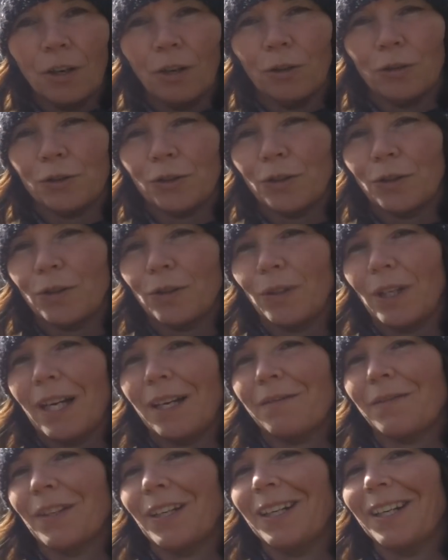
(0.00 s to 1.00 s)
Or do you
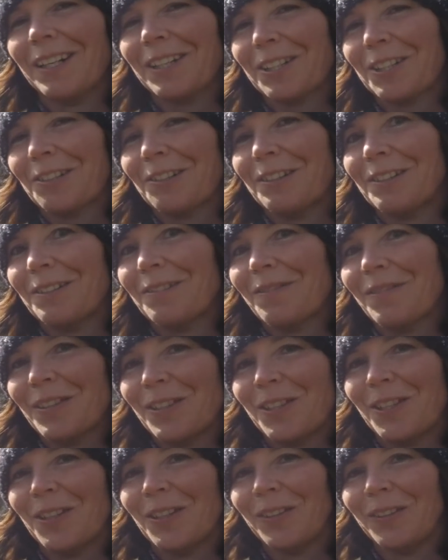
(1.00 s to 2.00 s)
have the luxury of the
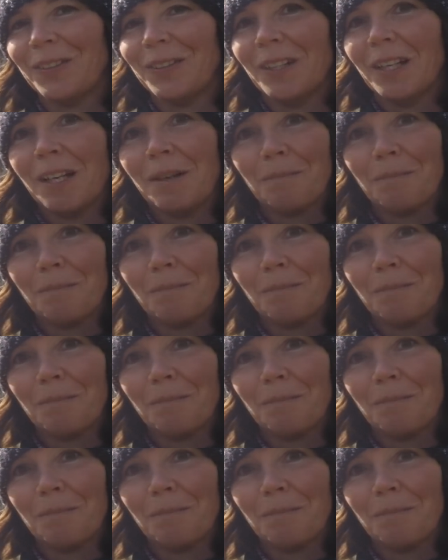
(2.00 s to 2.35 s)
two?